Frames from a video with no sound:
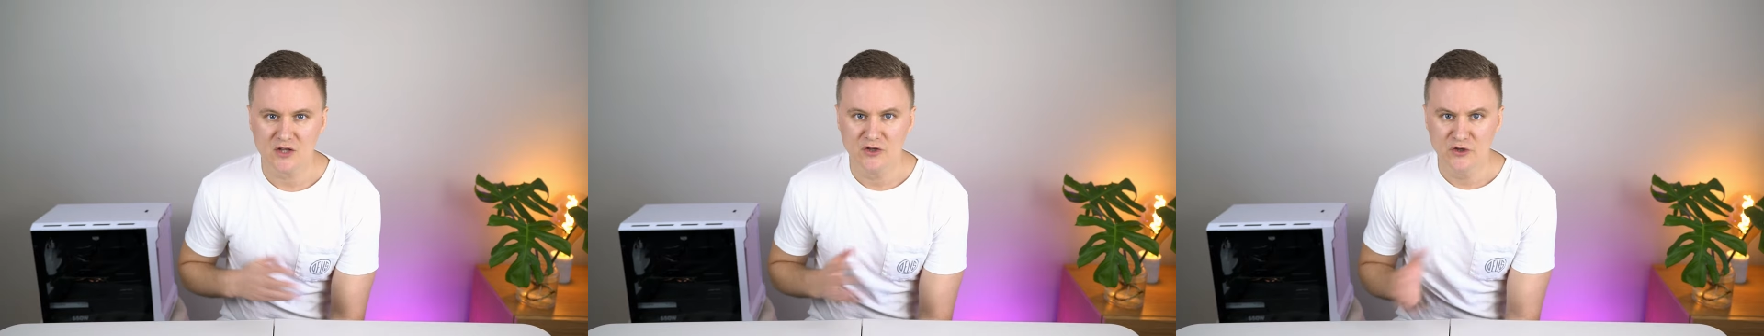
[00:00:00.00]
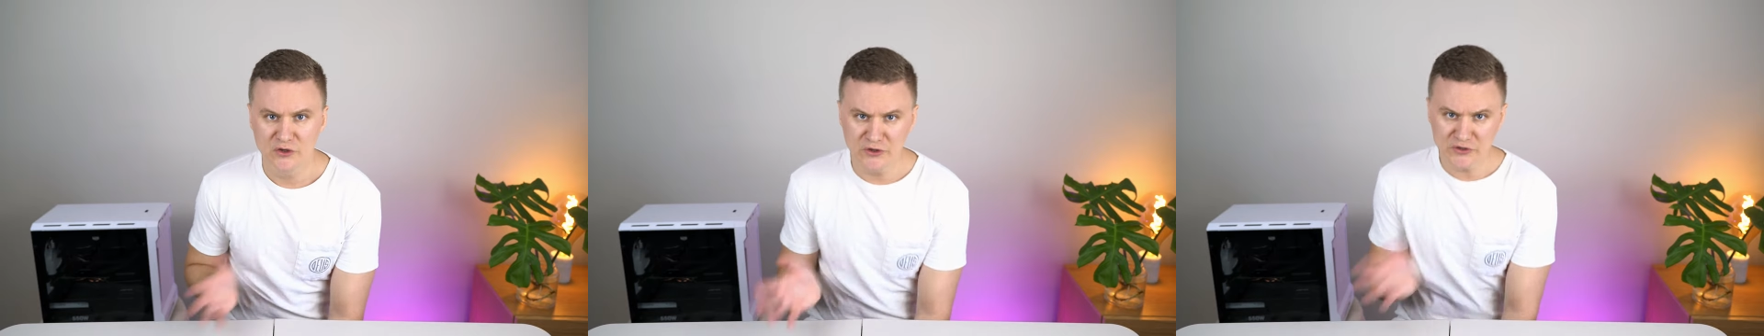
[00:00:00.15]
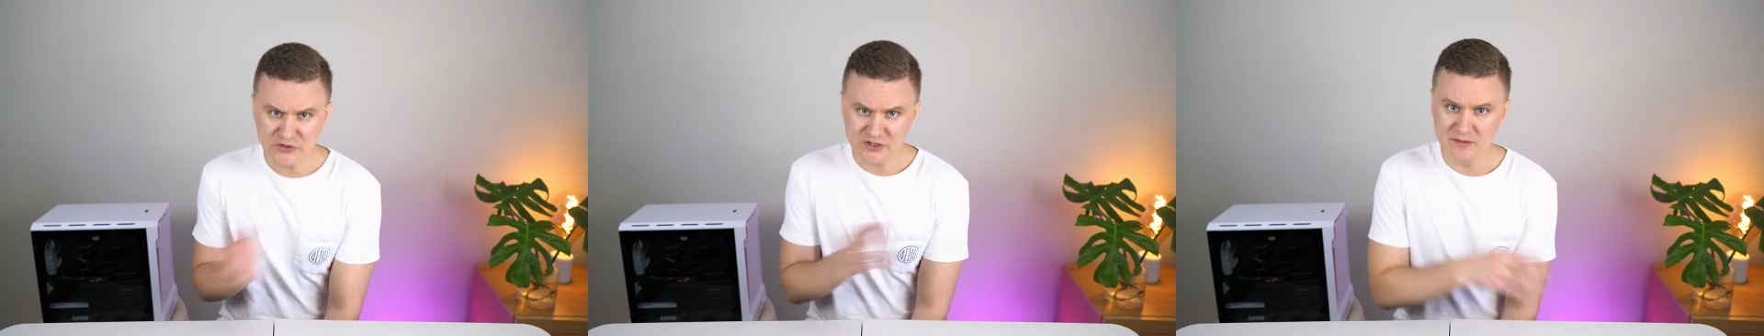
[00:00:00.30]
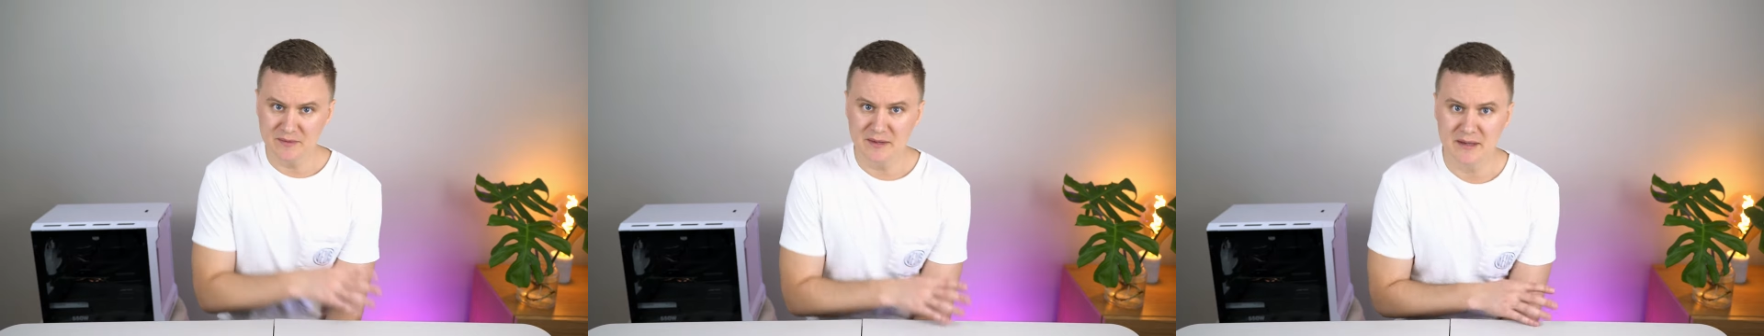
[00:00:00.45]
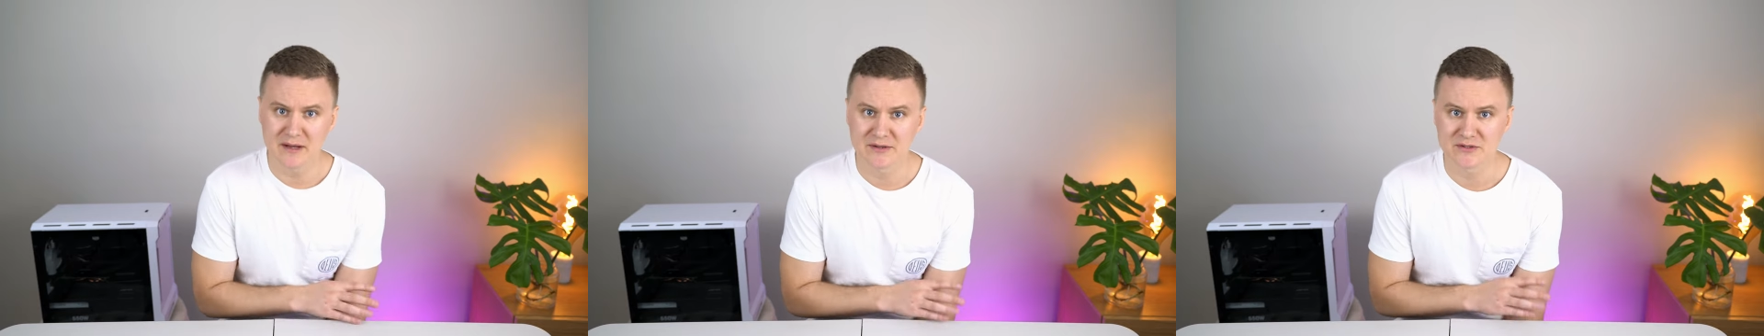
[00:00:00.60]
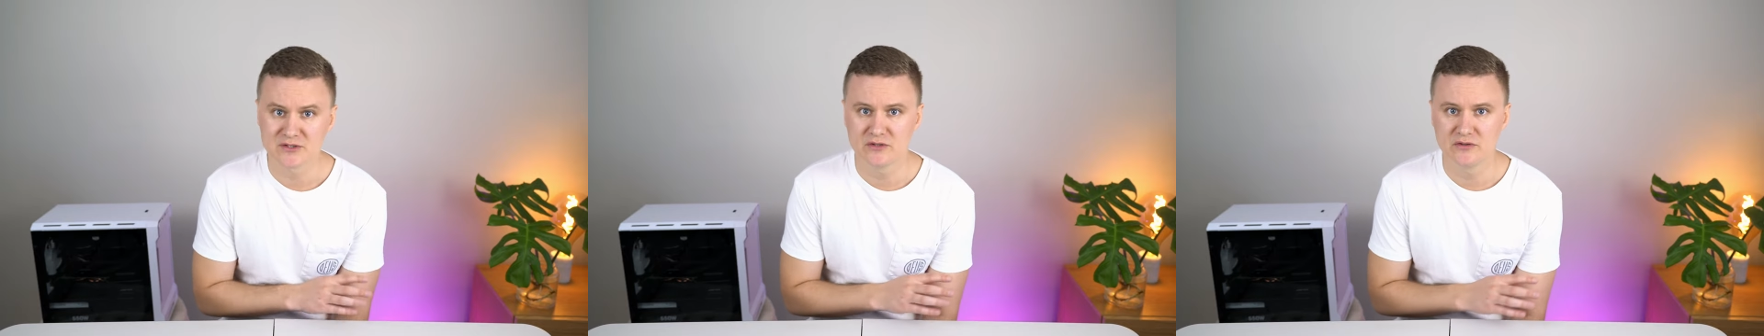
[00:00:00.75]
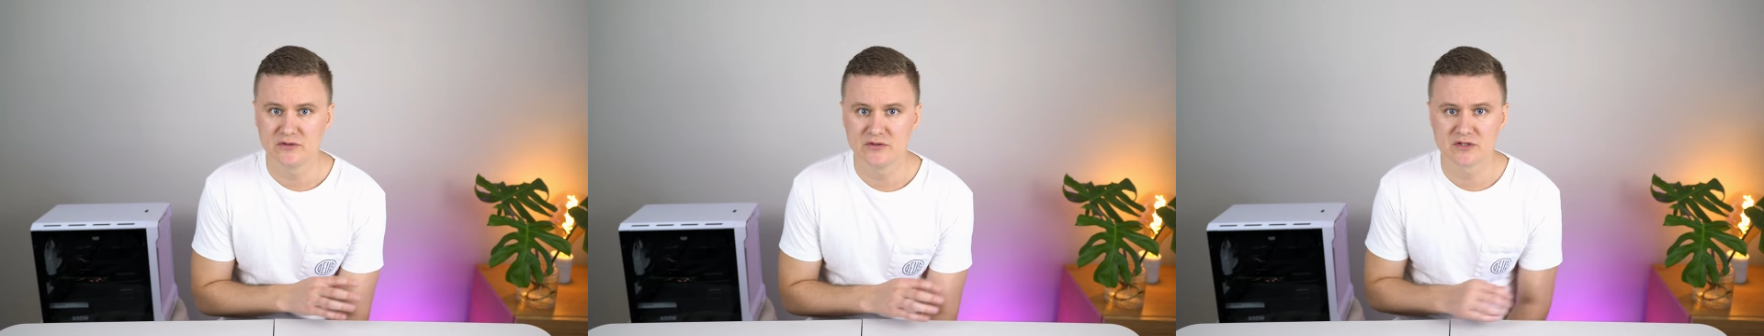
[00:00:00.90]
You used to be able
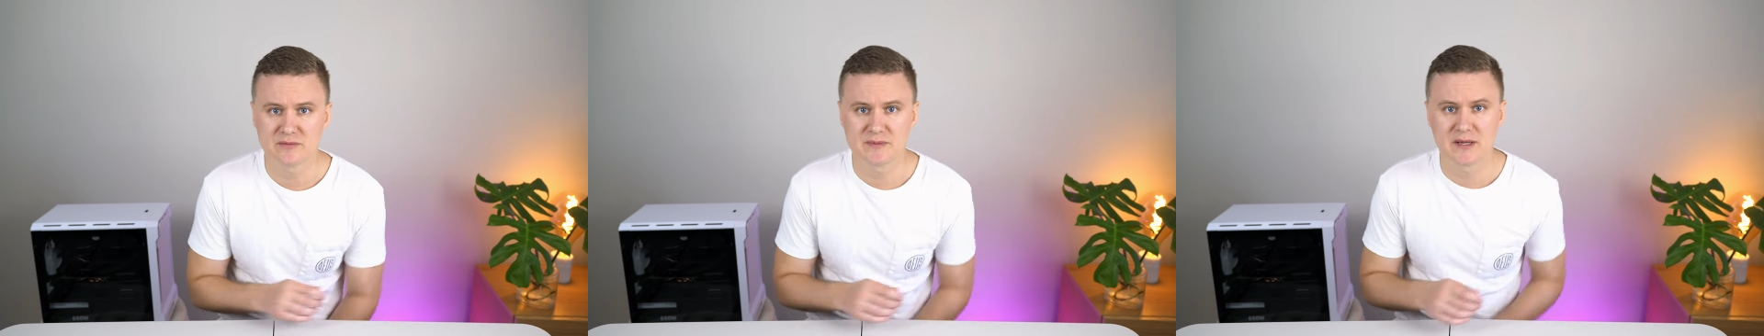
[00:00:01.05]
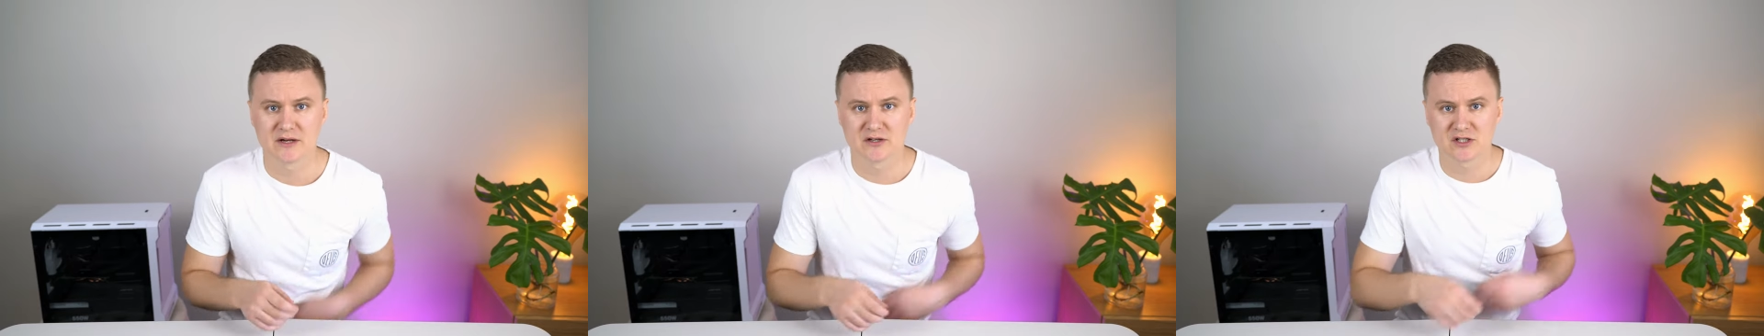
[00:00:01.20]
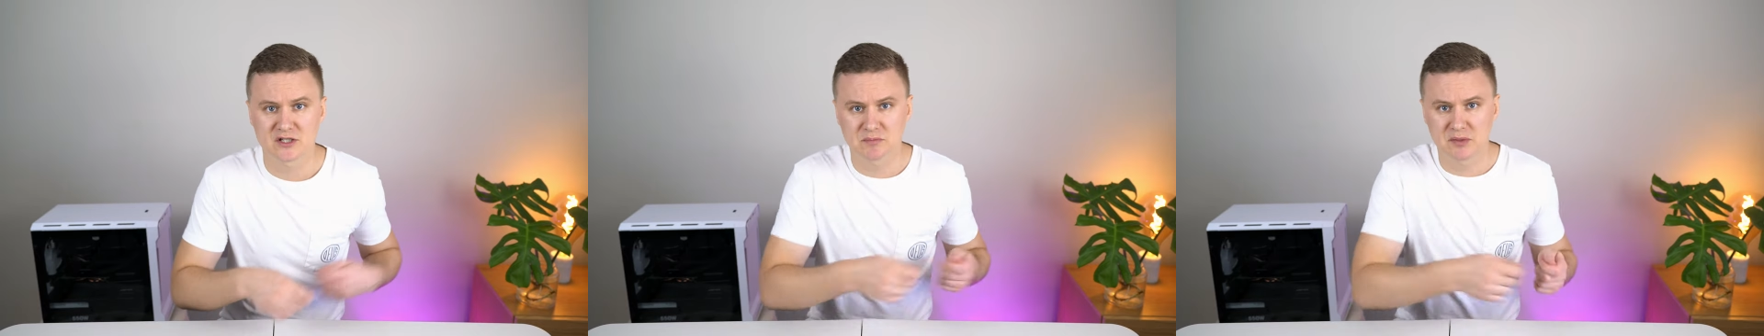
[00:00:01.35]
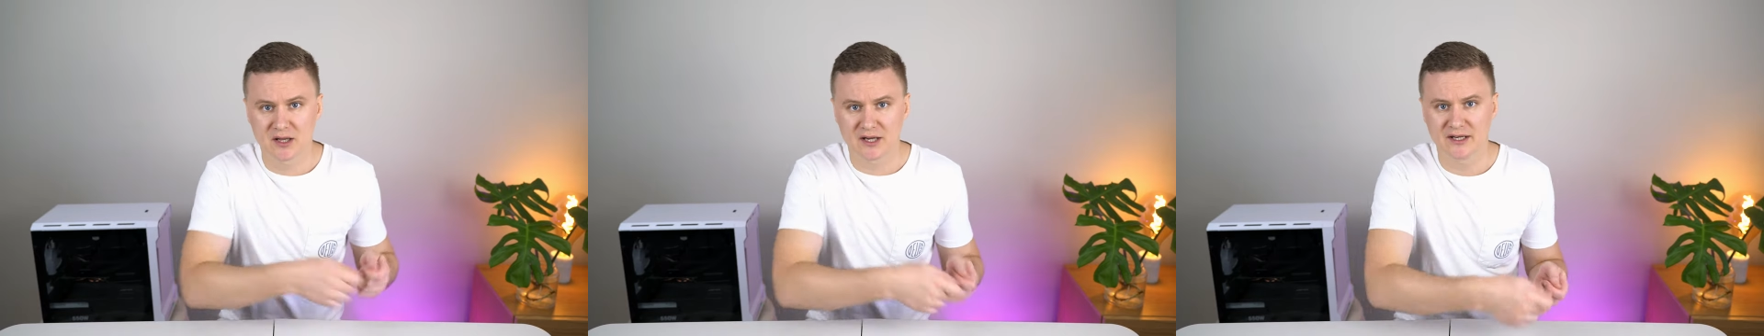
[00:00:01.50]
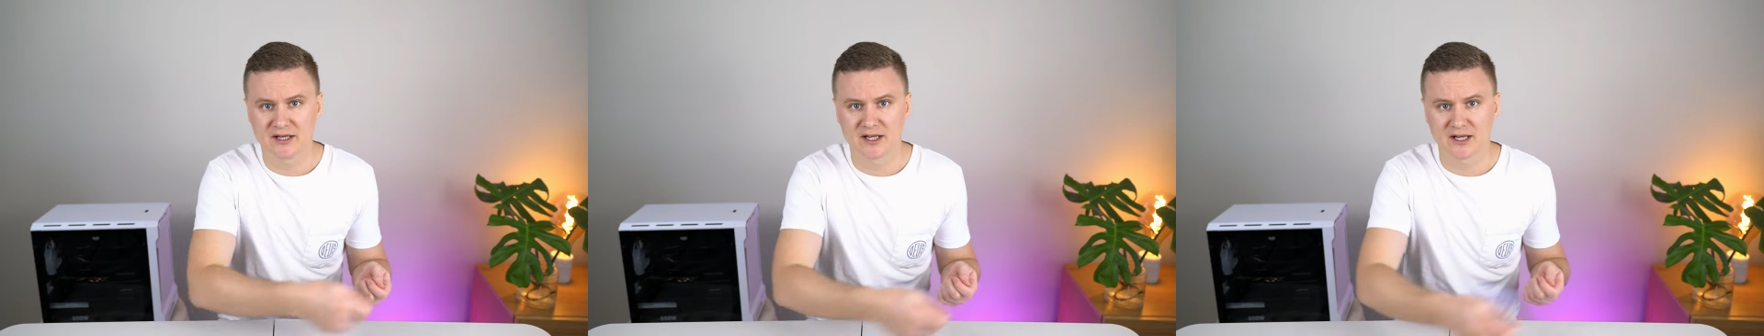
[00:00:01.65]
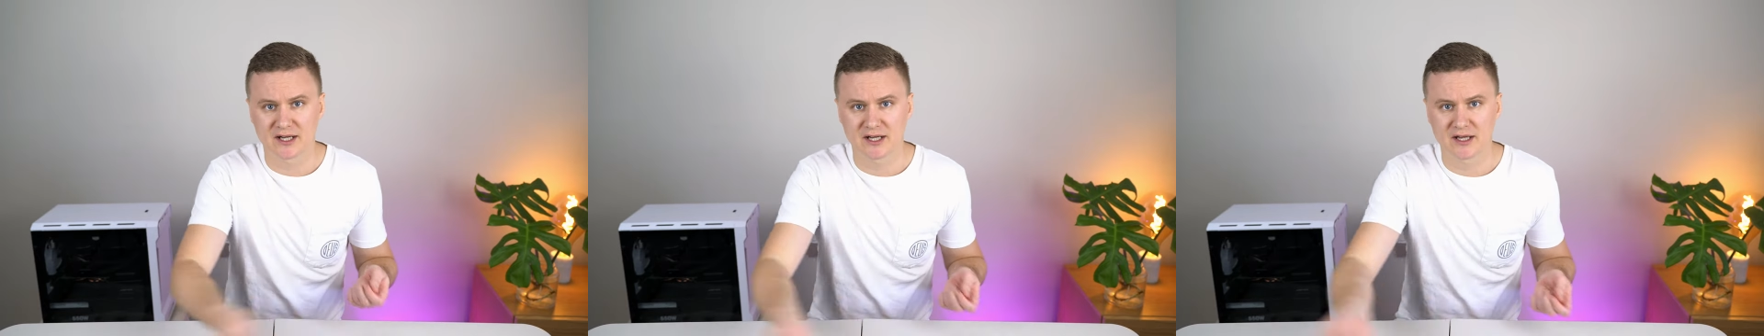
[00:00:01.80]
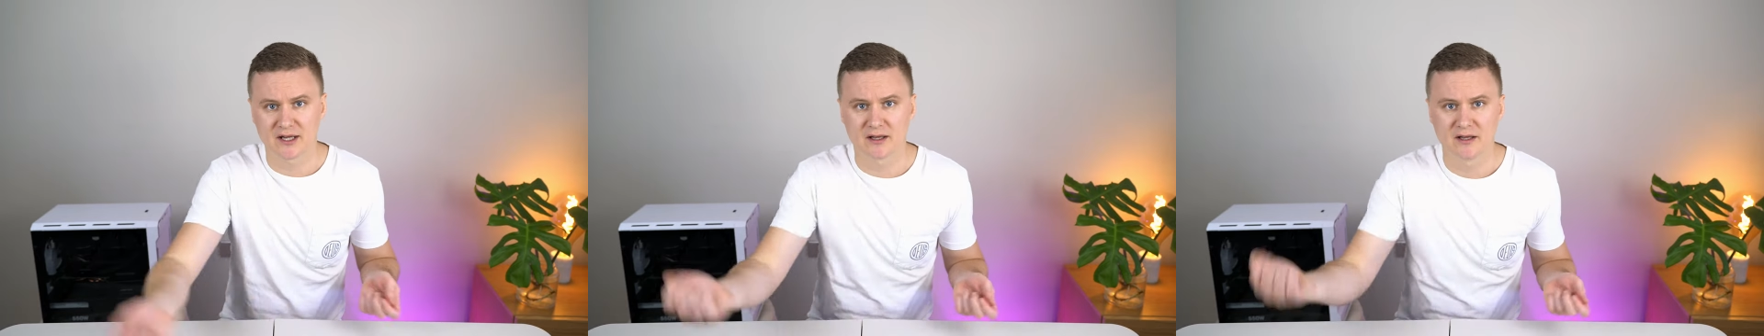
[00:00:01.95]
to just plug in
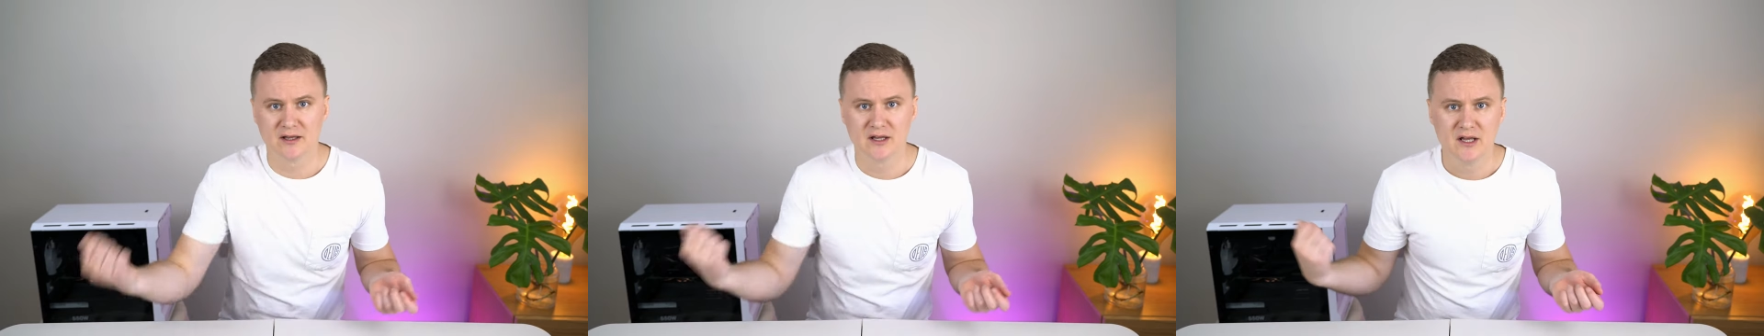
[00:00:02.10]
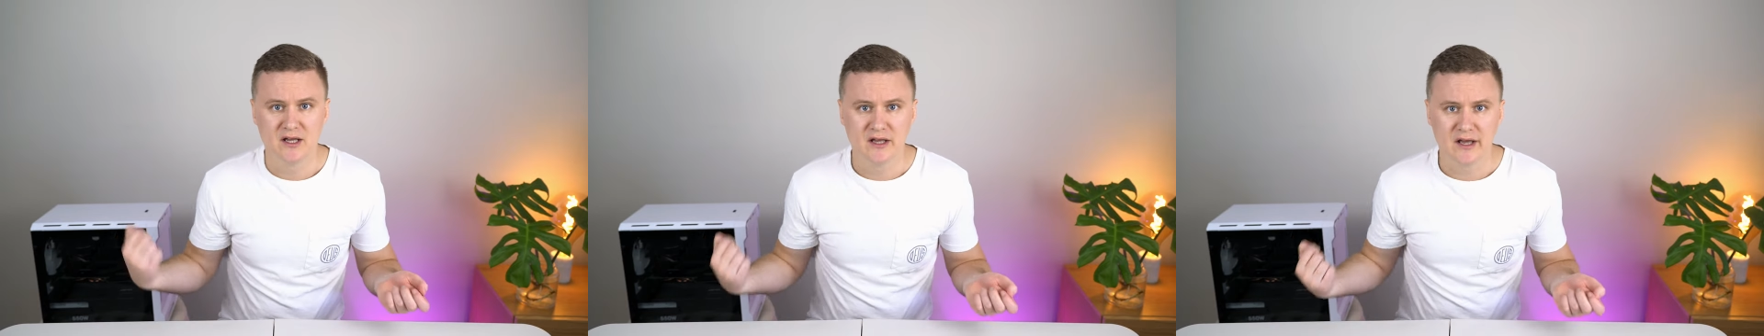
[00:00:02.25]
like a